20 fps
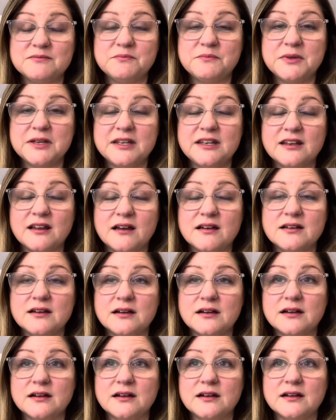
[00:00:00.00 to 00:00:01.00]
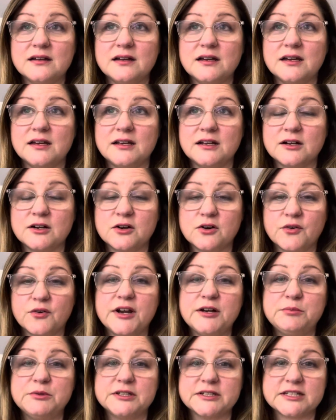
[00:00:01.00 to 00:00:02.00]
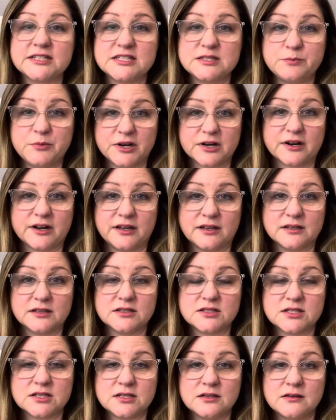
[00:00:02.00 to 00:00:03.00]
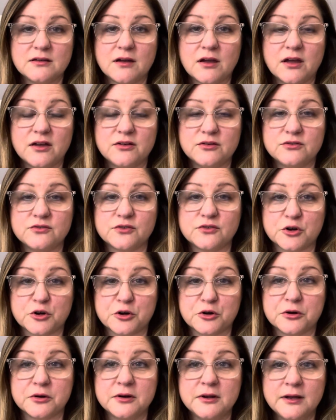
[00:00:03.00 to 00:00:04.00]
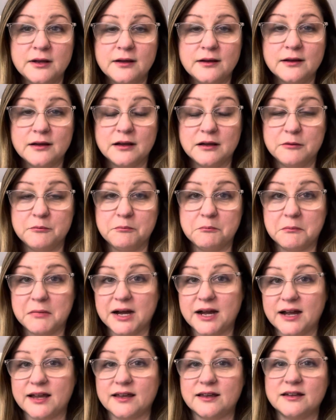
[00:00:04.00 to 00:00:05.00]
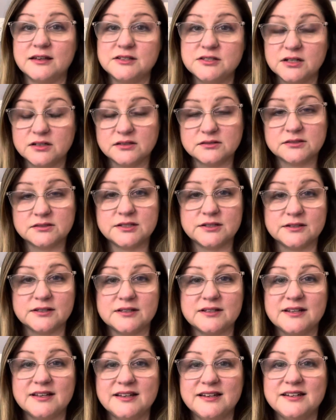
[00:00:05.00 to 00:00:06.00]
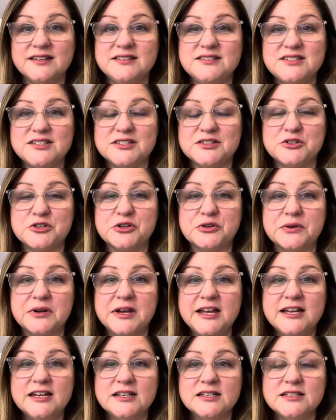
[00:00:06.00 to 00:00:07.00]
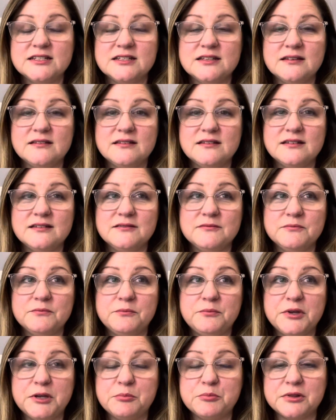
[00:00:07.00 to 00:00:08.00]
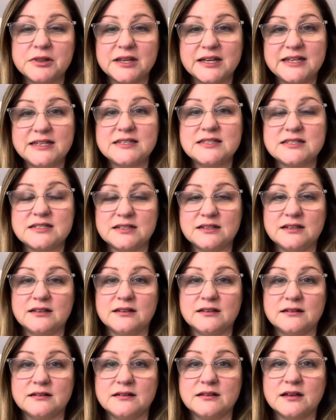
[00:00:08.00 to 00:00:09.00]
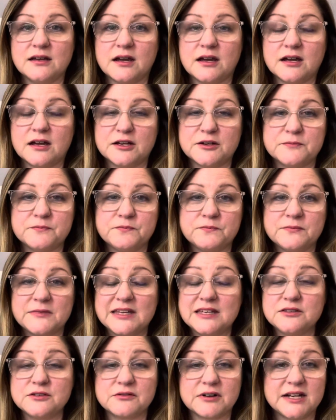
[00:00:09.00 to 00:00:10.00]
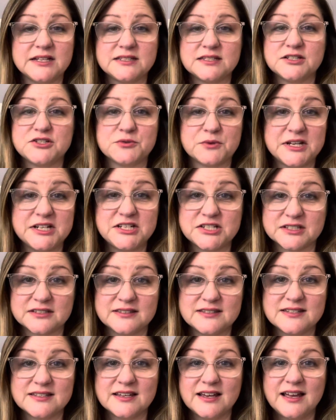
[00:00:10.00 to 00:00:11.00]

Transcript: been an incredible experience over my adulthood to be placed in the right situations.